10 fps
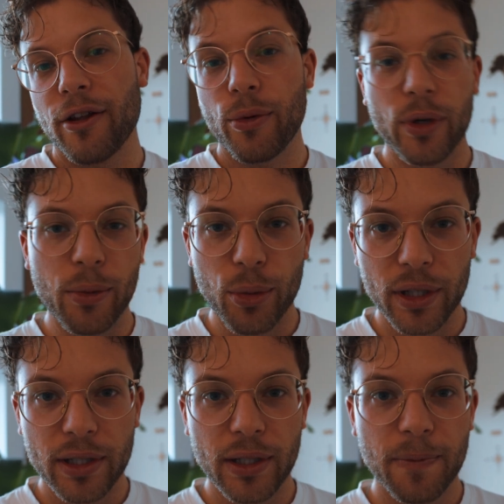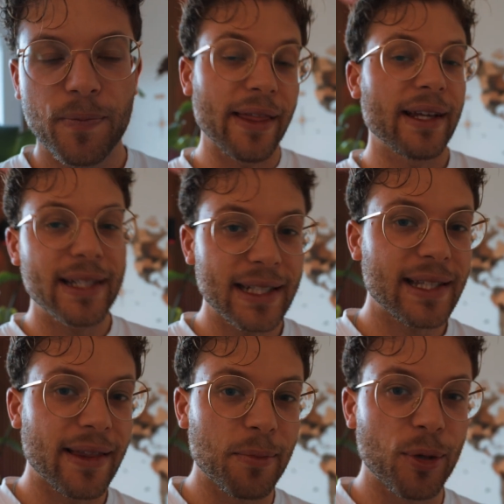3D printer and then
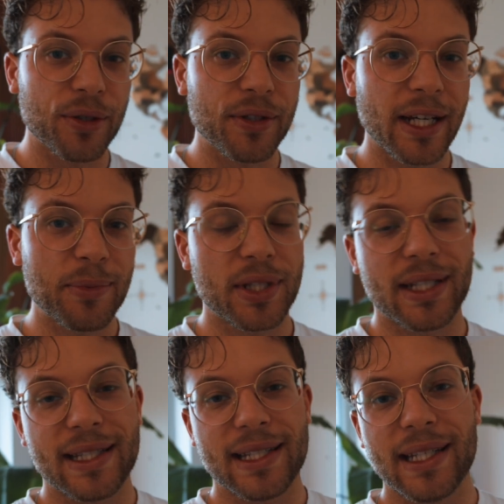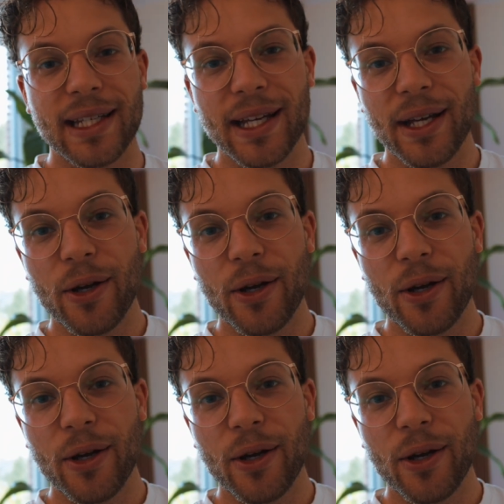test the prototypes and see